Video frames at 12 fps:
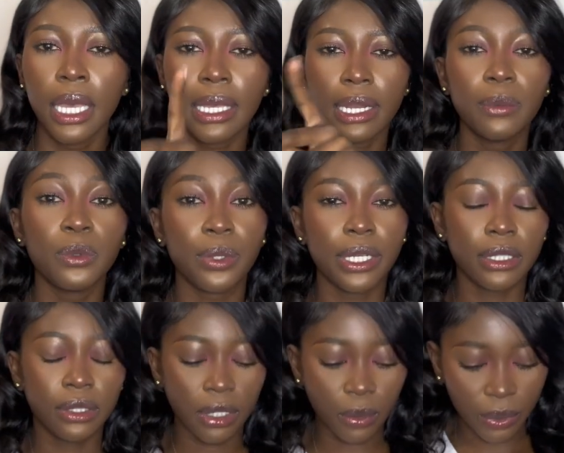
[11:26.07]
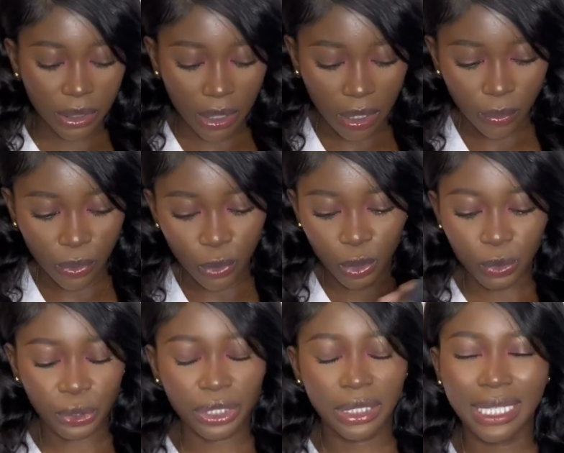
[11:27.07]
Yeah, let me wear it so that we see how it looks,
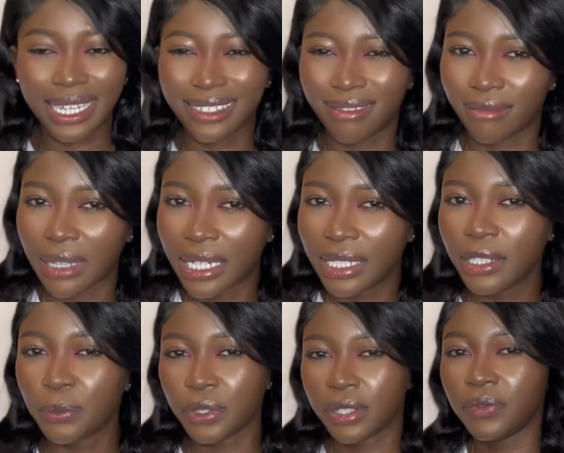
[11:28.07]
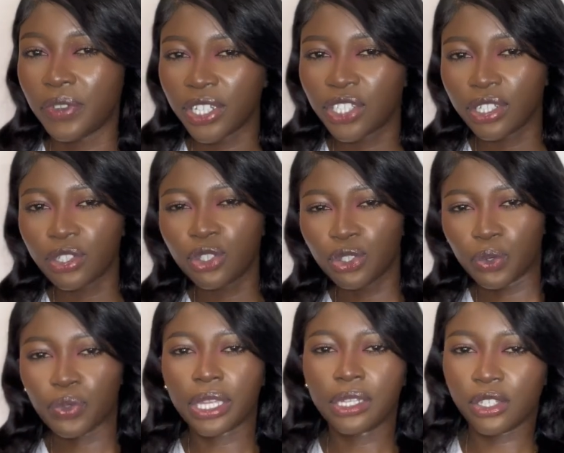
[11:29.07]
because I need motivation to
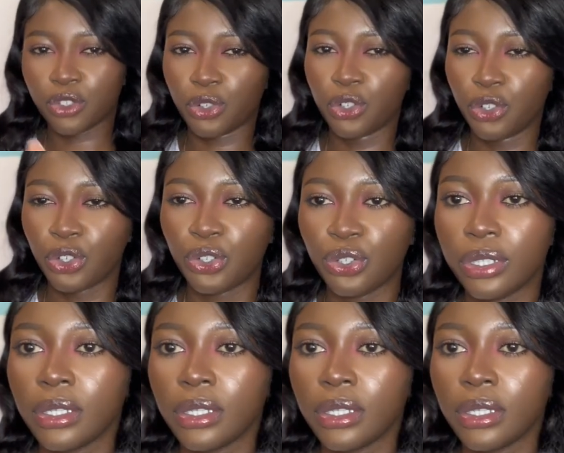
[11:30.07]
know that this is going to look good.